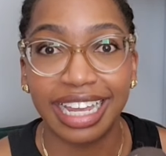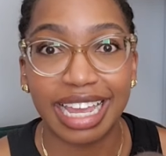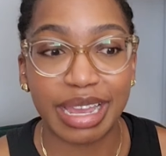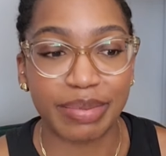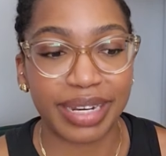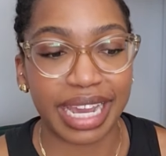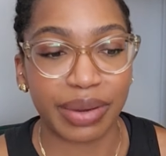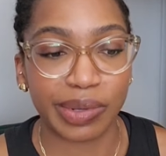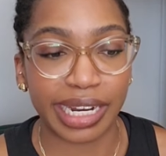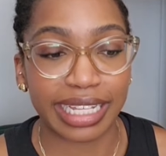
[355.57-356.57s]
am
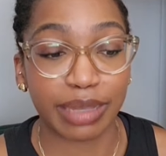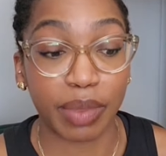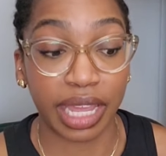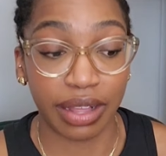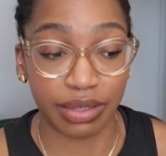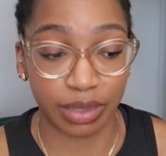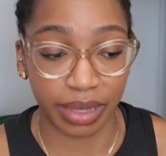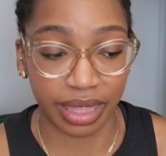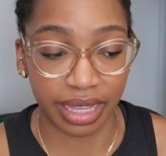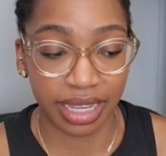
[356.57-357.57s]
now knitting something else
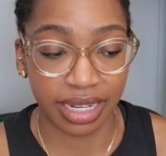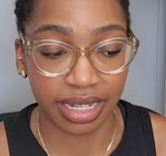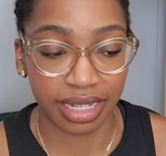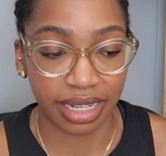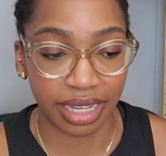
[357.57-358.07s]
with it.